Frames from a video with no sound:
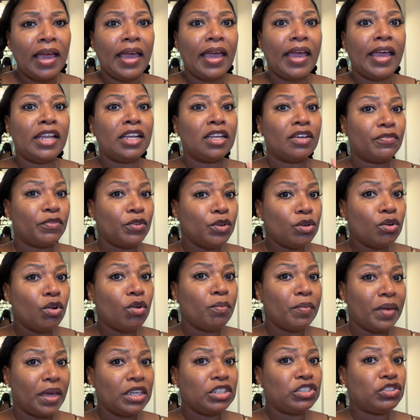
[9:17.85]
and if you
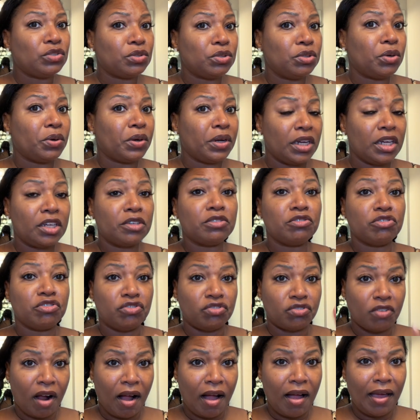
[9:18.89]
don't make sure your hair is
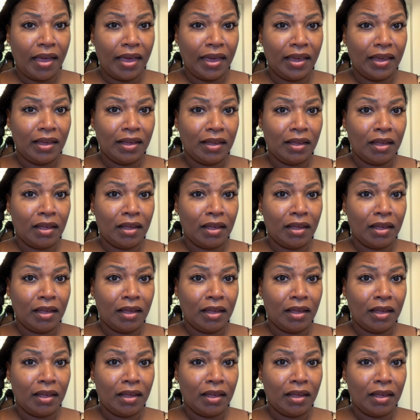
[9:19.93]
dry